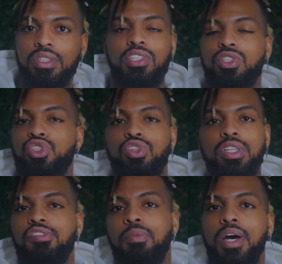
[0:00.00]
So
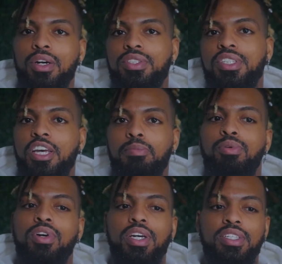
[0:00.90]
strictly from a health
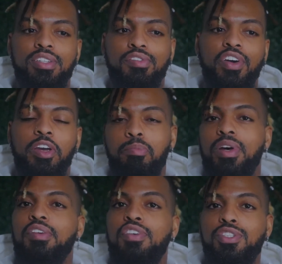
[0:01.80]
standpoint, it's a very
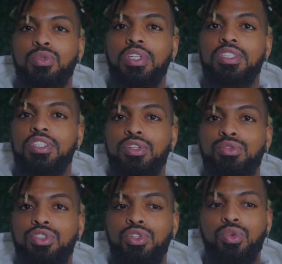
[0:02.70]
beneficial thing to do
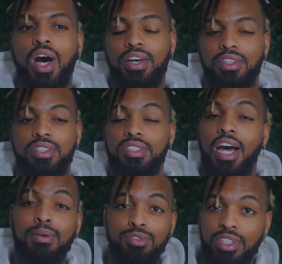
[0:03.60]
to either
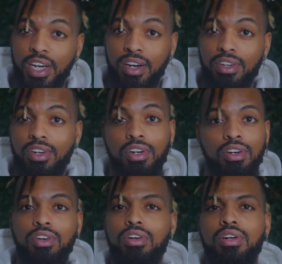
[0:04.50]
stop drinking alcohol
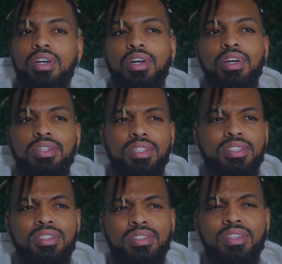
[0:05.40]
or
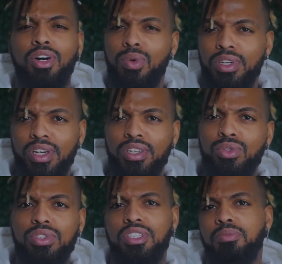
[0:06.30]
just lower your
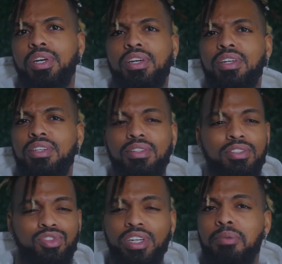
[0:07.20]
usage, man.
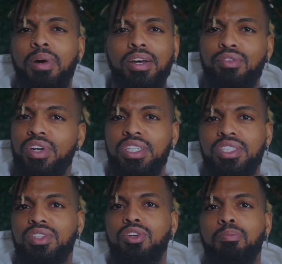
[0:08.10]
Drink in
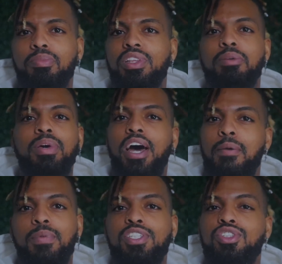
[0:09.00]
moderation or limit
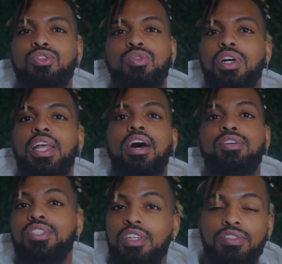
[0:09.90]
how much you allow
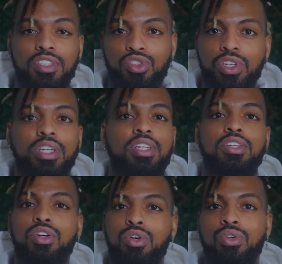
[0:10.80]
yourself to drink and
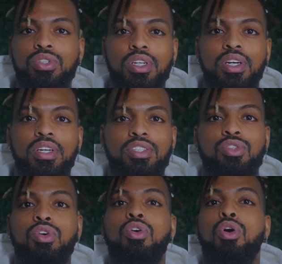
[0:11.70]
indulge so
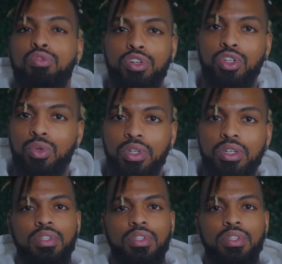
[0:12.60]
you don't overdo it.